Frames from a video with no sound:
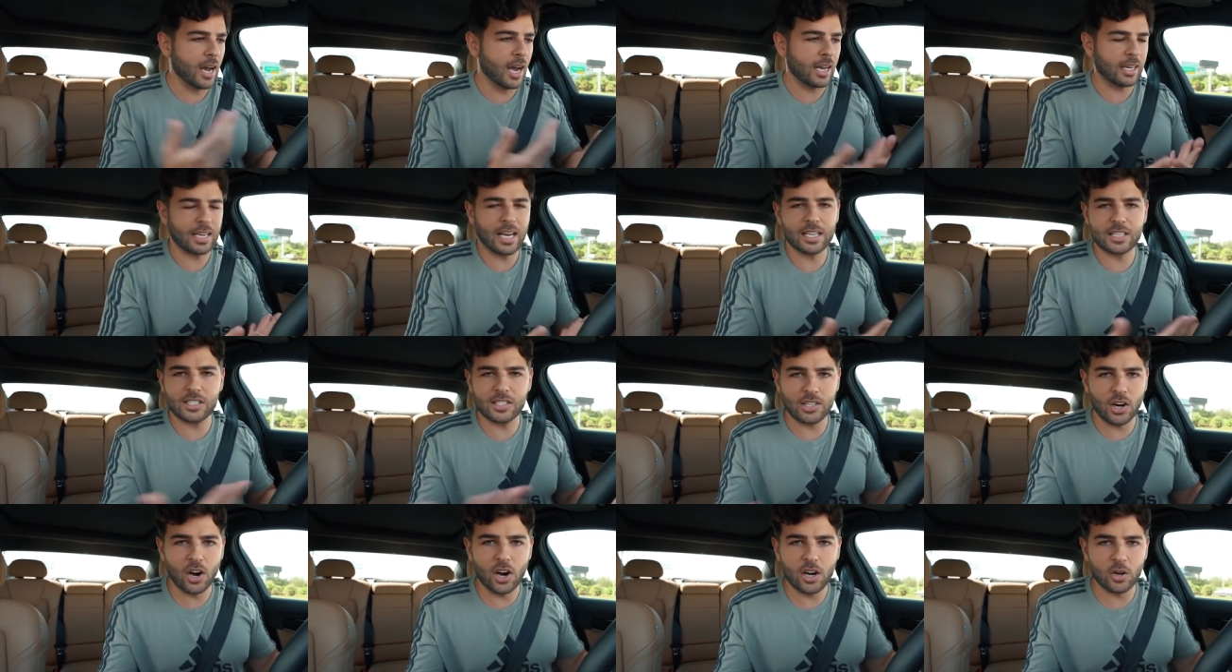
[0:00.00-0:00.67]
I got
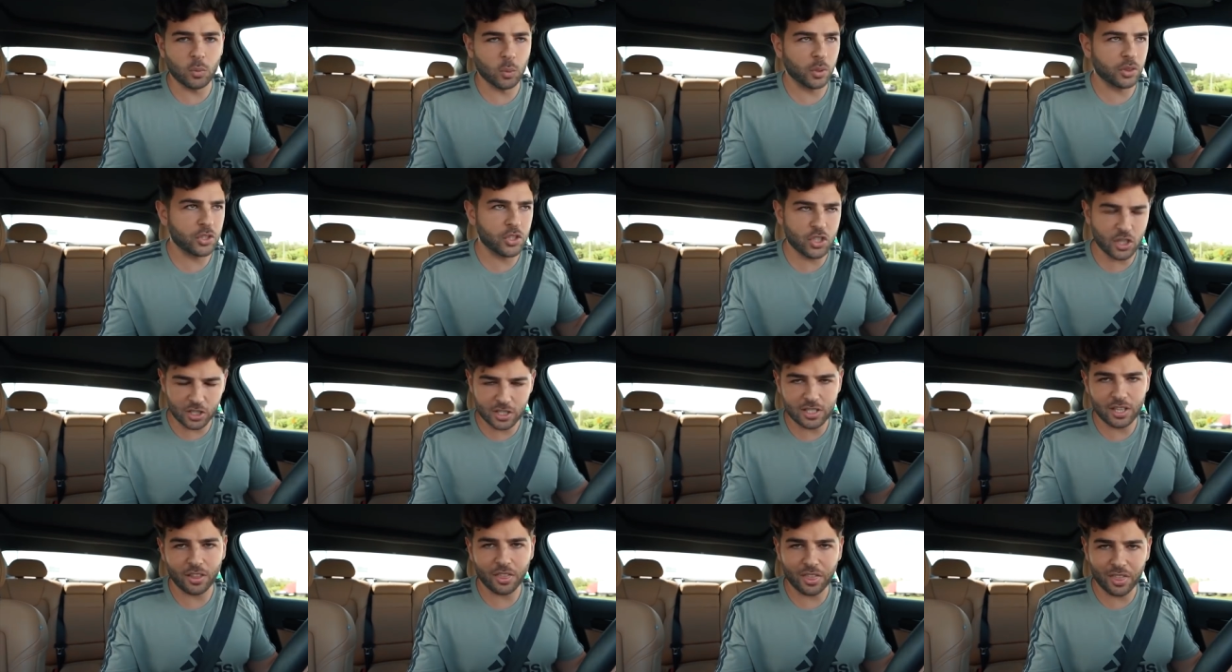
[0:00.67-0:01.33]
started with
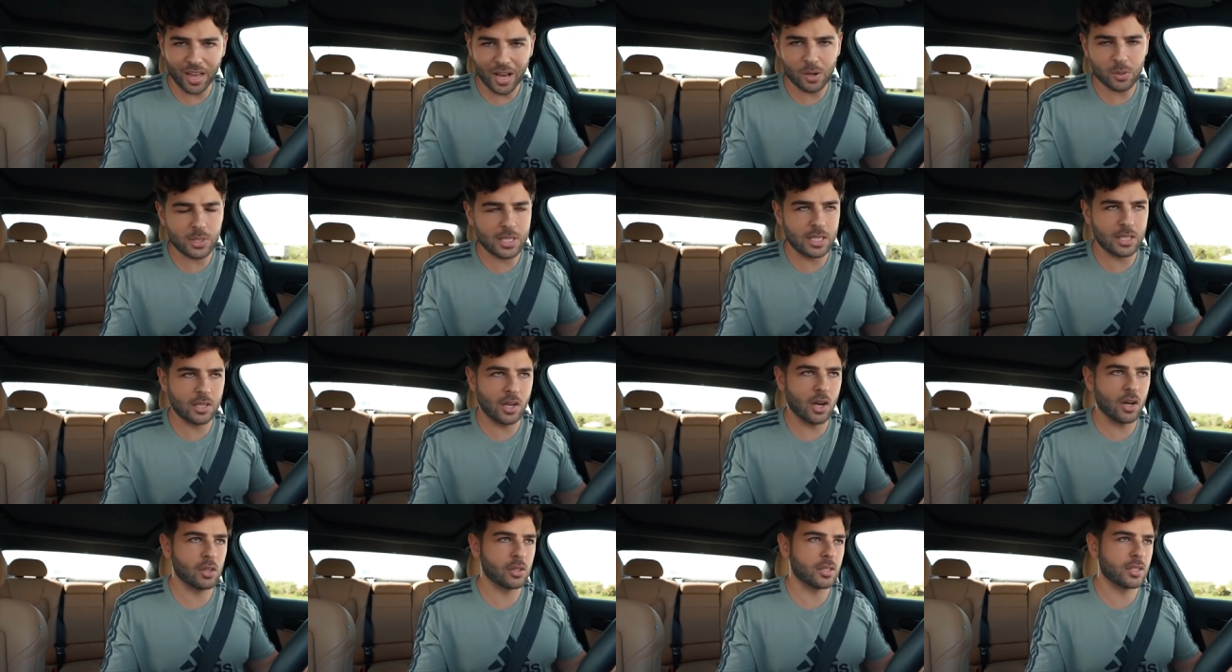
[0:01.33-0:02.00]
just a thousand
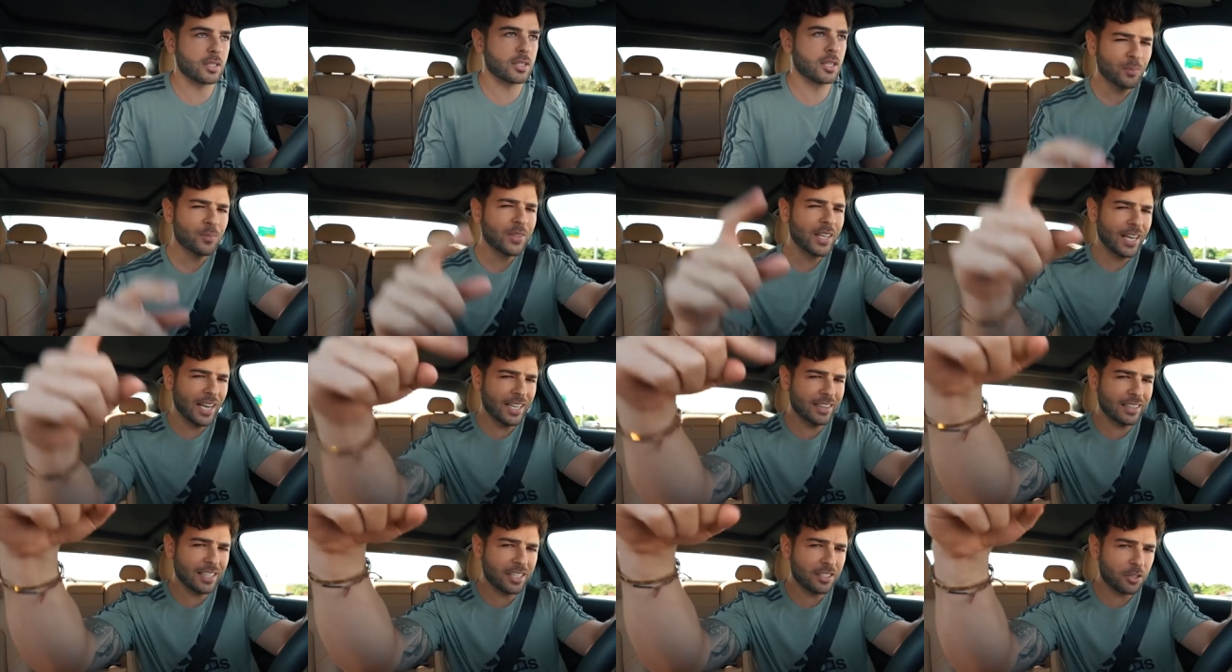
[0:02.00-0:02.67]
dollars.
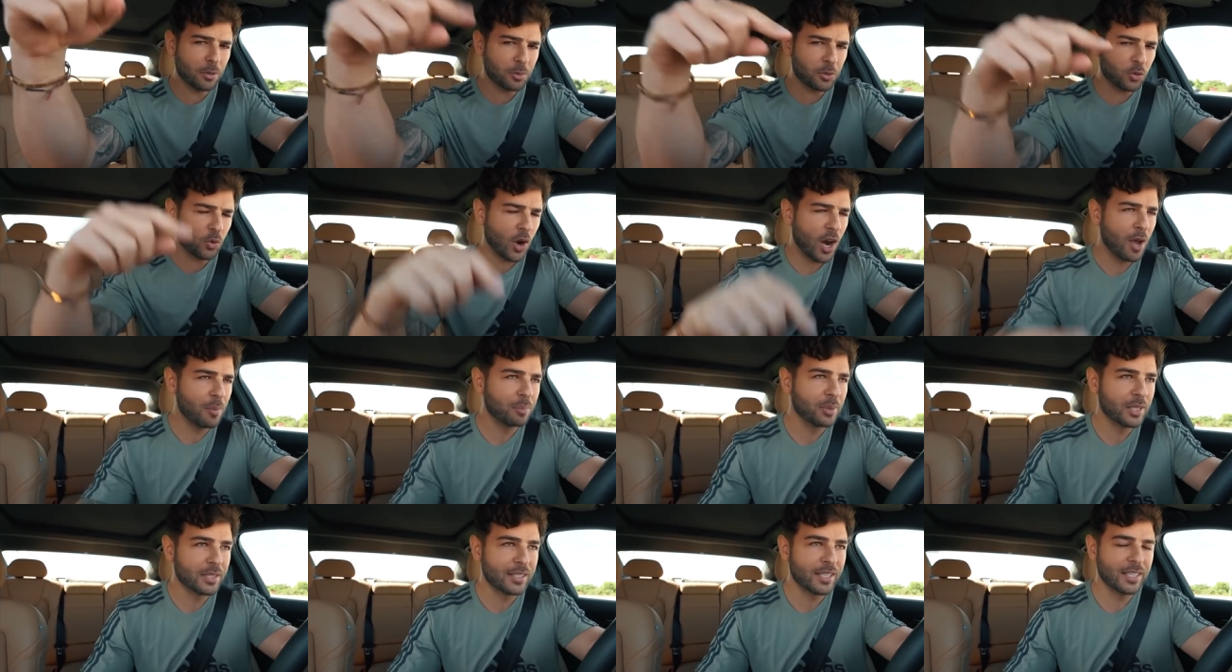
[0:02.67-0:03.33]
Hit that
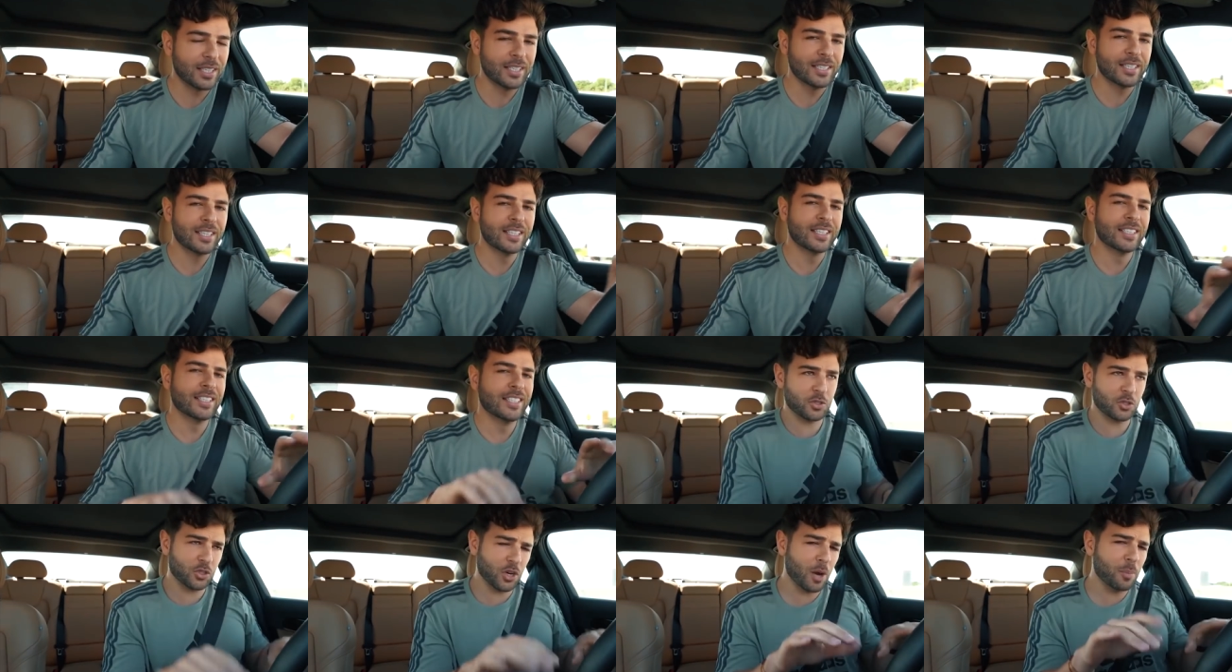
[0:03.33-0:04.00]
subscribe button,
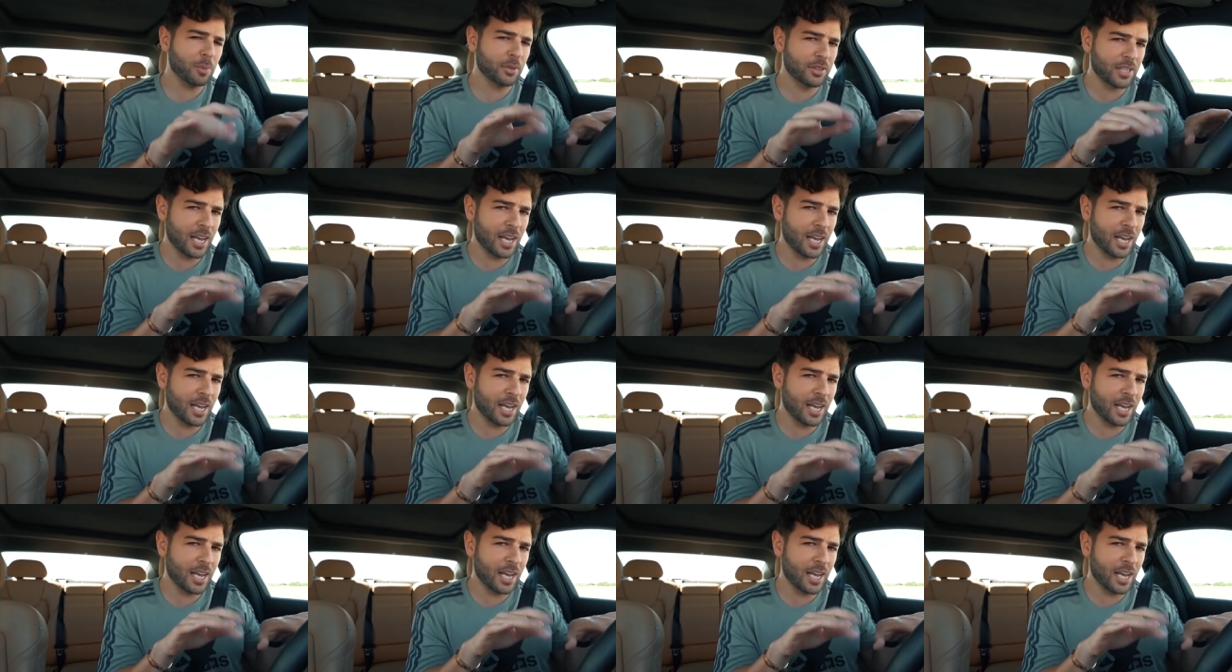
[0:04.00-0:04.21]
drop